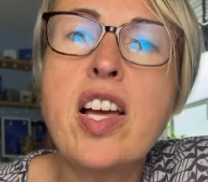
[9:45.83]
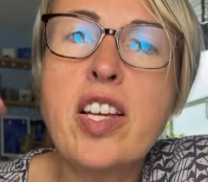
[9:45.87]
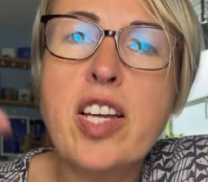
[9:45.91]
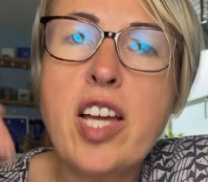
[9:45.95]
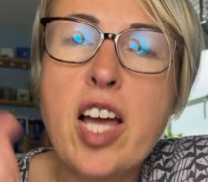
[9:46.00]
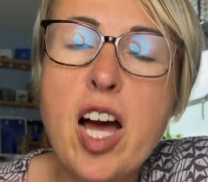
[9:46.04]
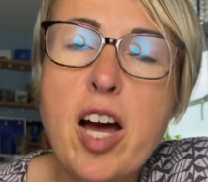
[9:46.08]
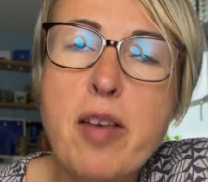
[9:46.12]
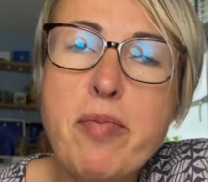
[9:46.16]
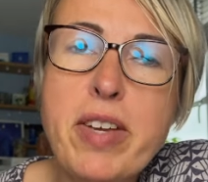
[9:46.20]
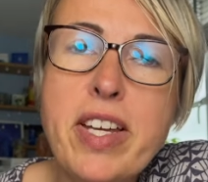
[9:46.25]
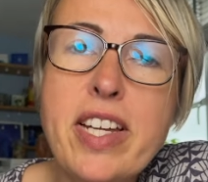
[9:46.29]

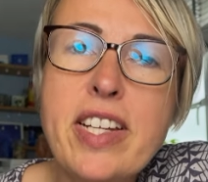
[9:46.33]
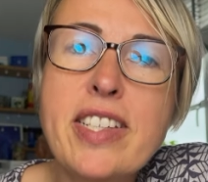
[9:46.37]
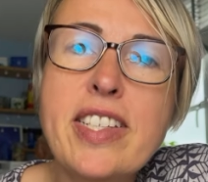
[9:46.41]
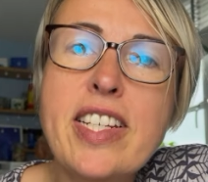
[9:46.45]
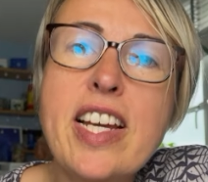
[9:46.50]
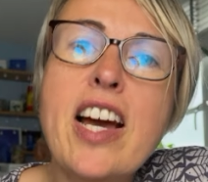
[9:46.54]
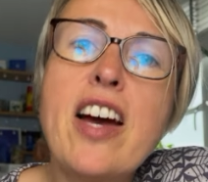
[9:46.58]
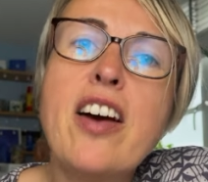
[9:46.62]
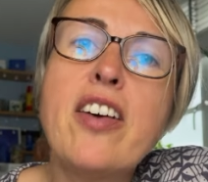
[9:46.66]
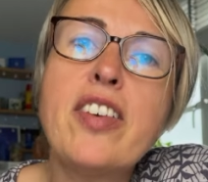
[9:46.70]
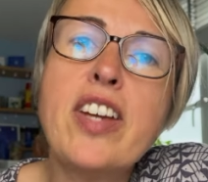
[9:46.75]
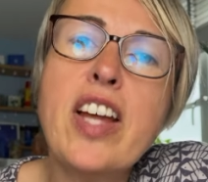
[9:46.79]
coming
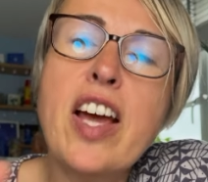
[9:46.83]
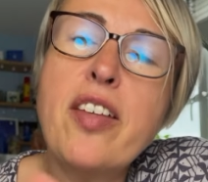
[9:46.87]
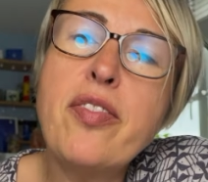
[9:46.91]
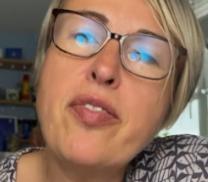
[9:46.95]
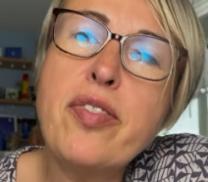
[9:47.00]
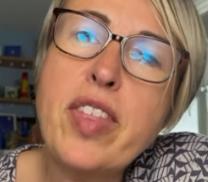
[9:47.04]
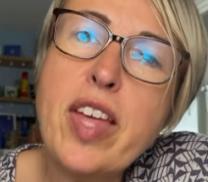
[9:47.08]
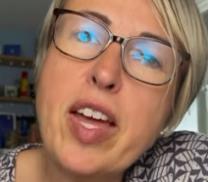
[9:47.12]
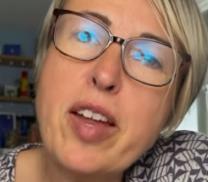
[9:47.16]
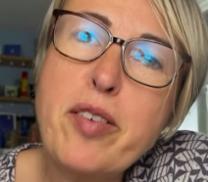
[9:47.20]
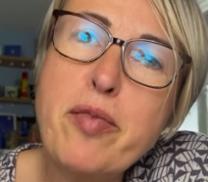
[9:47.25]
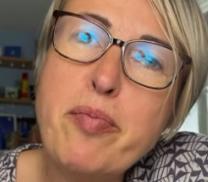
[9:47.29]
down
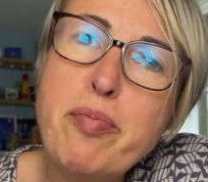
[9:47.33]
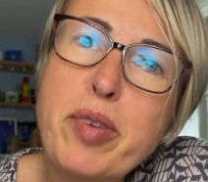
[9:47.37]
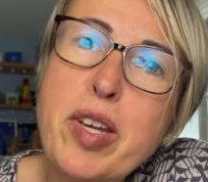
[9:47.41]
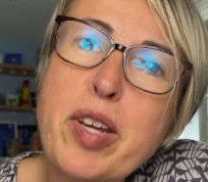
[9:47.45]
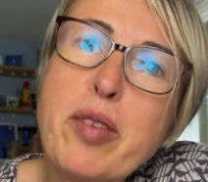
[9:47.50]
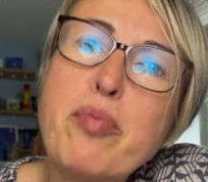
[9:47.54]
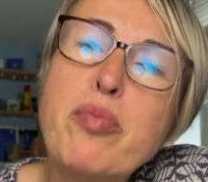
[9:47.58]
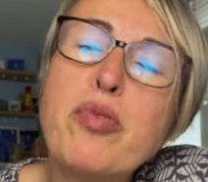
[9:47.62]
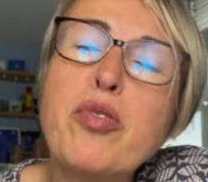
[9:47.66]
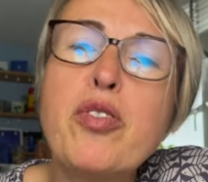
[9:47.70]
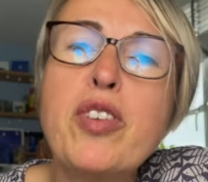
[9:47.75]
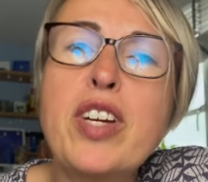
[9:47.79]
and then
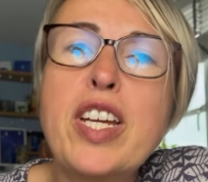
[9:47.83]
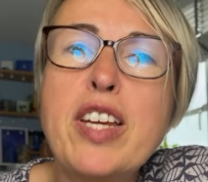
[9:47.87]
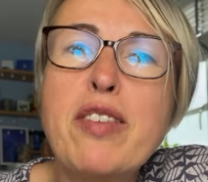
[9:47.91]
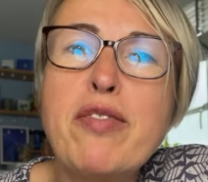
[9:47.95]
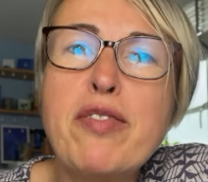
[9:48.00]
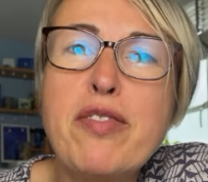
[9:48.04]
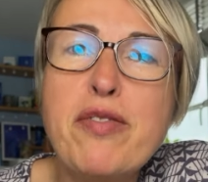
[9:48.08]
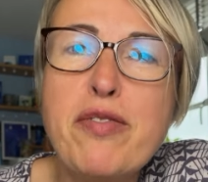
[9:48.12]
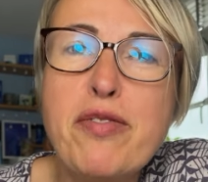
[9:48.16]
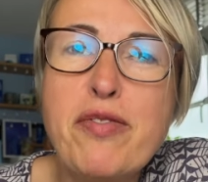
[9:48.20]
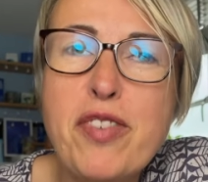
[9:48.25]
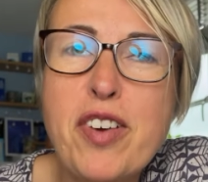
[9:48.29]
being brought
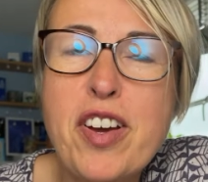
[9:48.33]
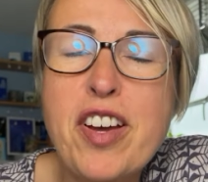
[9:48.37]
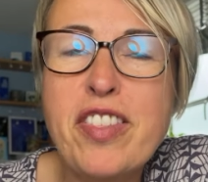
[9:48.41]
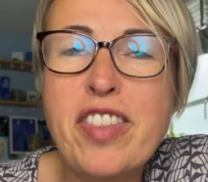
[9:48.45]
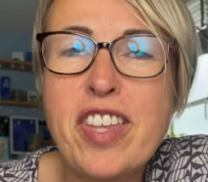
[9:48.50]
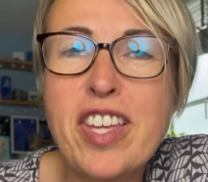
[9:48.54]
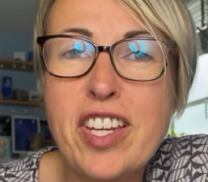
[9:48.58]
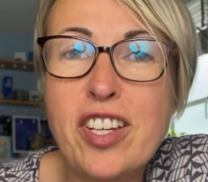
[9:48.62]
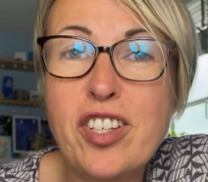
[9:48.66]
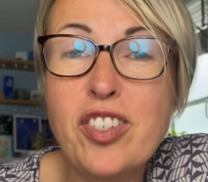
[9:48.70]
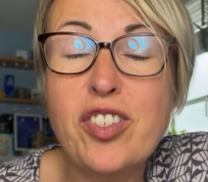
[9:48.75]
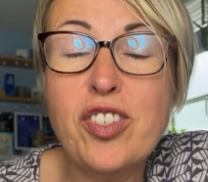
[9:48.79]
even further
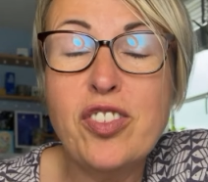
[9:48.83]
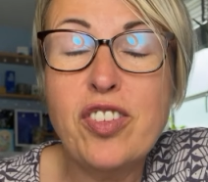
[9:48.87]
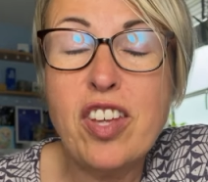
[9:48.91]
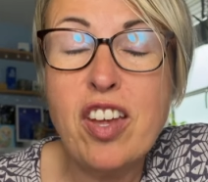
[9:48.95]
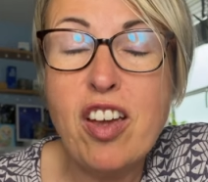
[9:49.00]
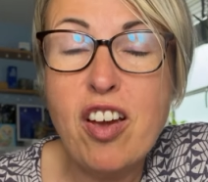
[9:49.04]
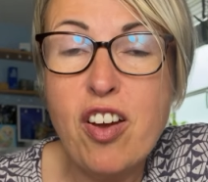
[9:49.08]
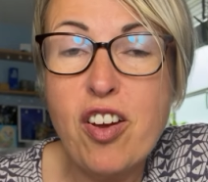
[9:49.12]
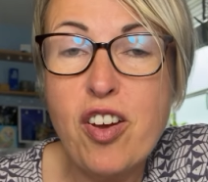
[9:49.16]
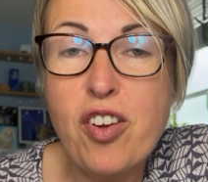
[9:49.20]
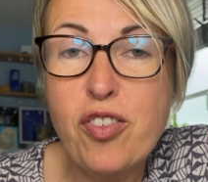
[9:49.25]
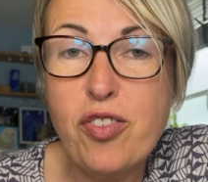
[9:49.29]
into
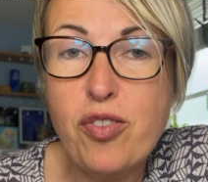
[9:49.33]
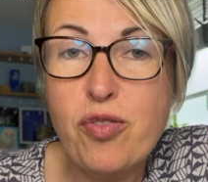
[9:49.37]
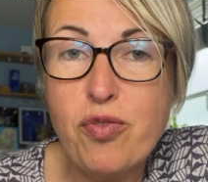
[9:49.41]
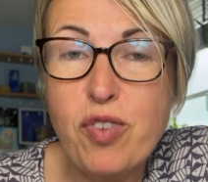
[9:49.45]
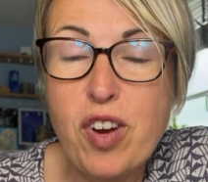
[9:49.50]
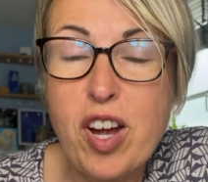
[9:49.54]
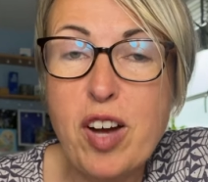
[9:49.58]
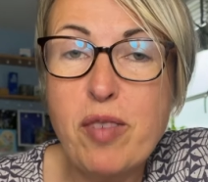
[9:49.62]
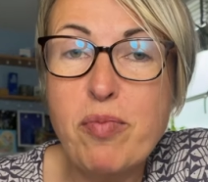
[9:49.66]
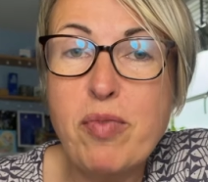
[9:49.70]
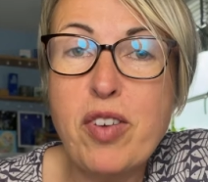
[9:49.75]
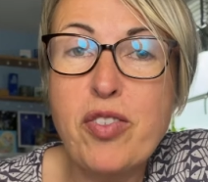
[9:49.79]
the earth
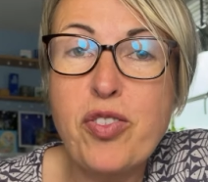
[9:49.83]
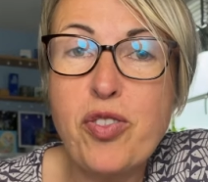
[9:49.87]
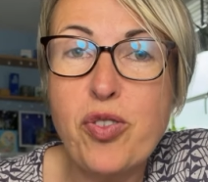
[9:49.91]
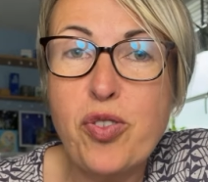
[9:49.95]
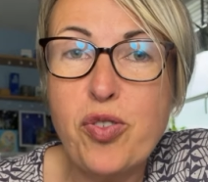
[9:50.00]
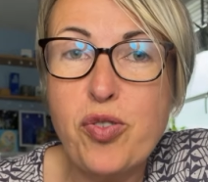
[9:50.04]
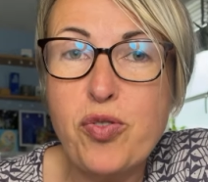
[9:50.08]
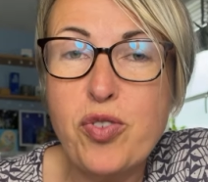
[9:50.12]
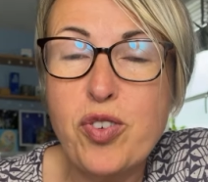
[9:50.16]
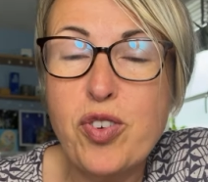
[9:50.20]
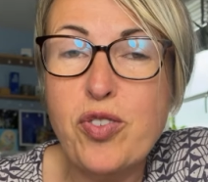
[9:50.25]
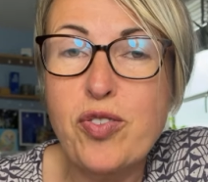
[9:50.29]
realm
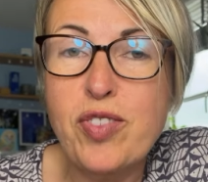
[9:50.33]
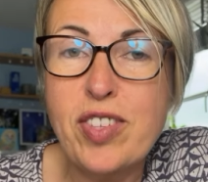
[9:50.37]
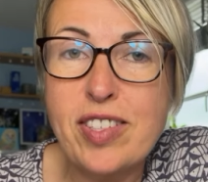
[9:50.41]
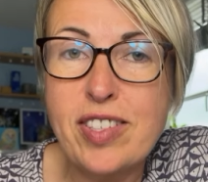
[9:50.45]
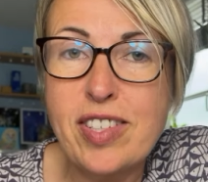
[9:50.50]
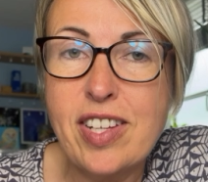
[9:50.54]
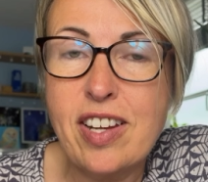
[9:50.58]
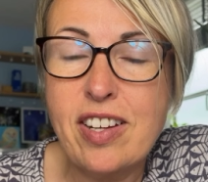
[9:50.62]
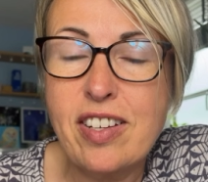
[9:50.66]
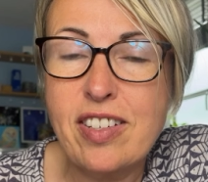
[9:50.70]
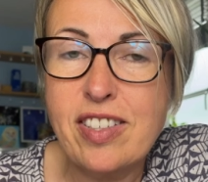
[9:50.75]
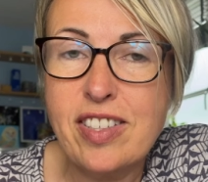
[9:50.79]
through the
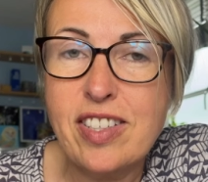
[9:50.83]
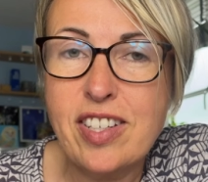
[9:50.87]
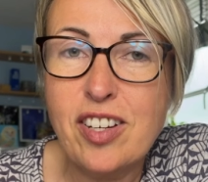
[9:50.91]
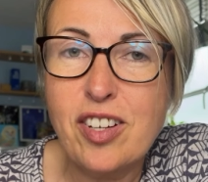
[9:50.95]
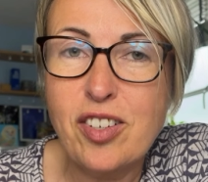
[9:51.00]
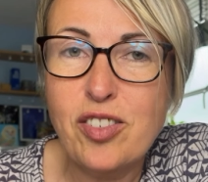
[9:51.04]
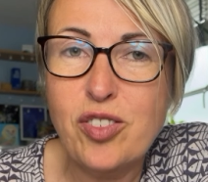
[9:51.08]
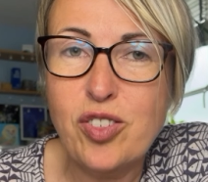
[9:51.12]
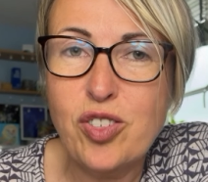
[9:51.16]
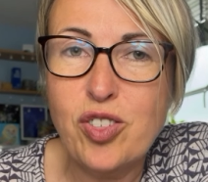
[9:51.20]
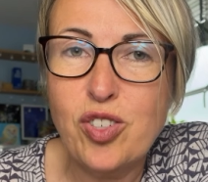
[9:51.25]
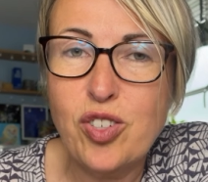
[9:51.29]

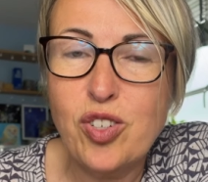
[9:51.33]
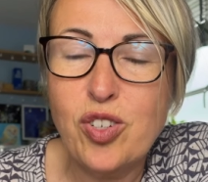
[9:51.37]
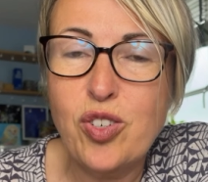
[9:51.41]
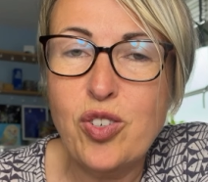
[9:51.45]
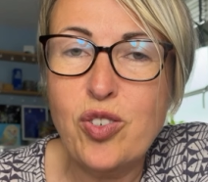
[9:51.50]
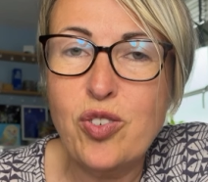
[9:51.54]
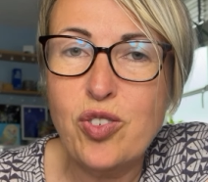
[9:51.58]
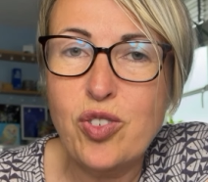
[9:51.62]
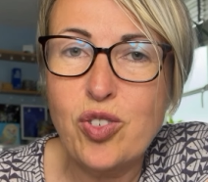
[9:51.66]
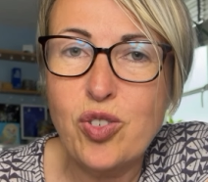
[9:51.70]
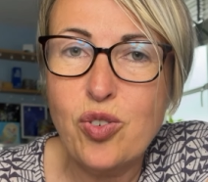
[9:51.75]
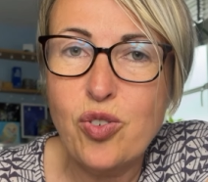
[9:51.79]
sextile
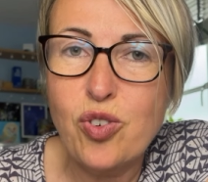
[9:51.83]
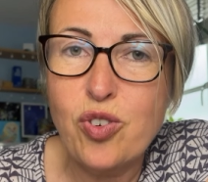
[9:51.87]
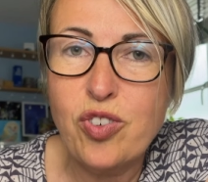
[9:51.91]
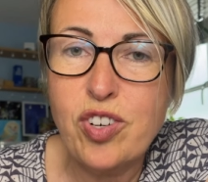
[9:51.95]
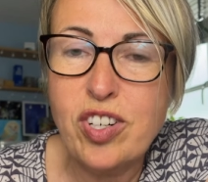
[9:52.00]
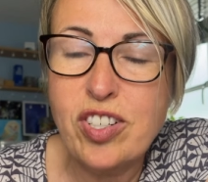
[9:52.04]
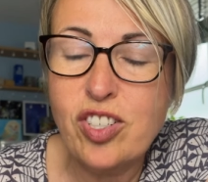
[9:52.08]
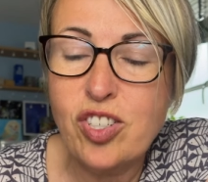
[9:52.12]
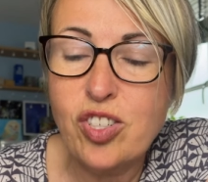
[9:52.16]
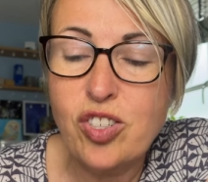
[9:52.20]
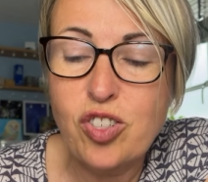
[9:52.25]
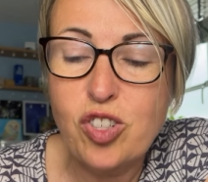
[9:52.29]
to
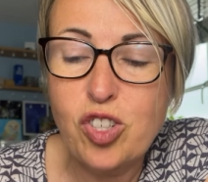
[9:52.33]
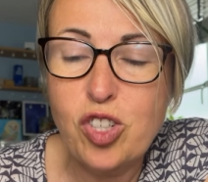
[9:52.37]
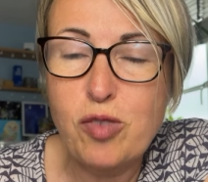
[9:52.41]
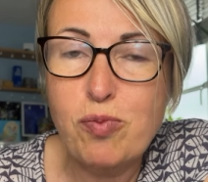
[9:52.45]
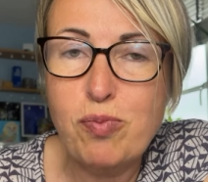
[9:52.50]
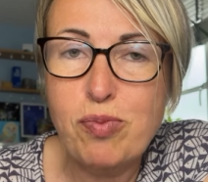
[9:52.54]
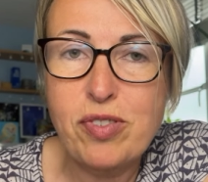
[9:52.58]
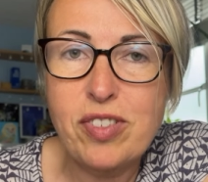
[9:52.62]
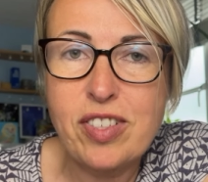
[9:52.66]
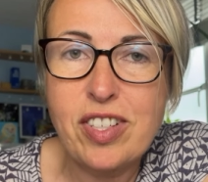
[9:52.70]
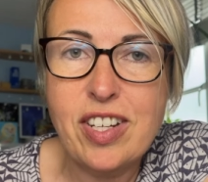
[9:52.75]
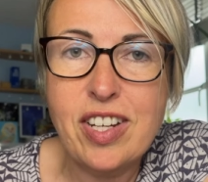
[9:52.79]
Taurus, to
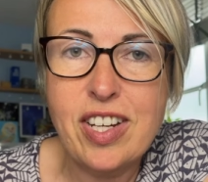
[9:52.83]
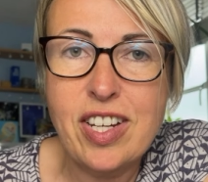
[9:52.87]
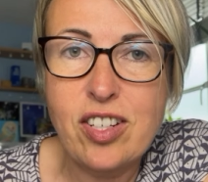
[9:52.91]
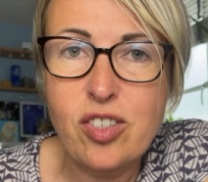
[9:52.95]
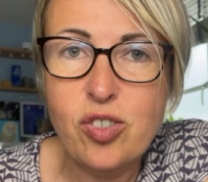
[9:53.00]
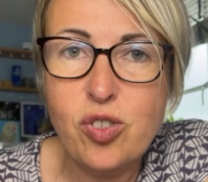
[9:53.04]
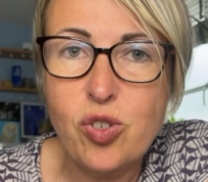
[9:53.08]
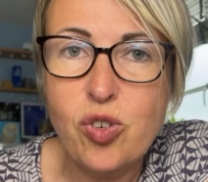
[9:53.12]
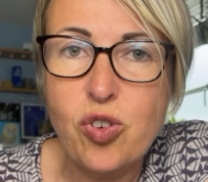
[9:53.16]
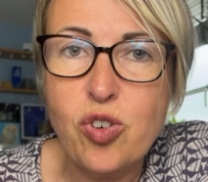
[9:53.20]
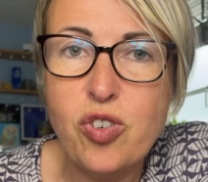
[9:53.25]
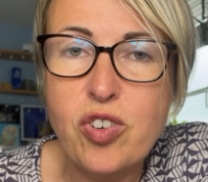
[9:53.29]
Jupiter in
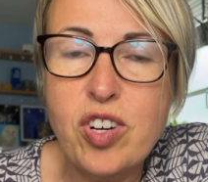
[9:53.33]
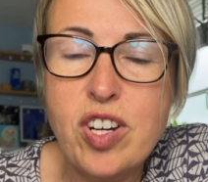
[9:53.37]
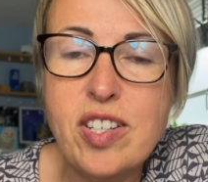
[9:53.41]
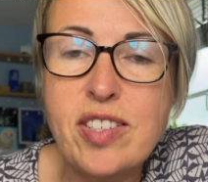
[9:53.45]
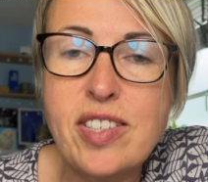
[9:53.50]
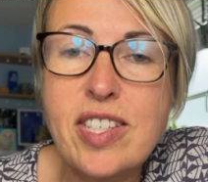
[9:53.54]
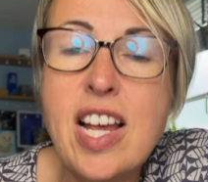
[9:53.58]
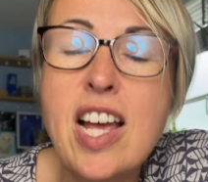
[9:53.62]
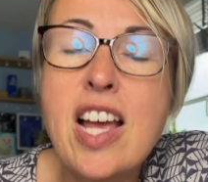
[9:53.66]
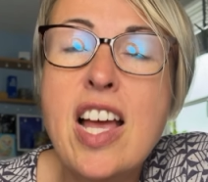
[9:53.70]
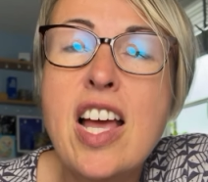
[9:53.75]
Taurus.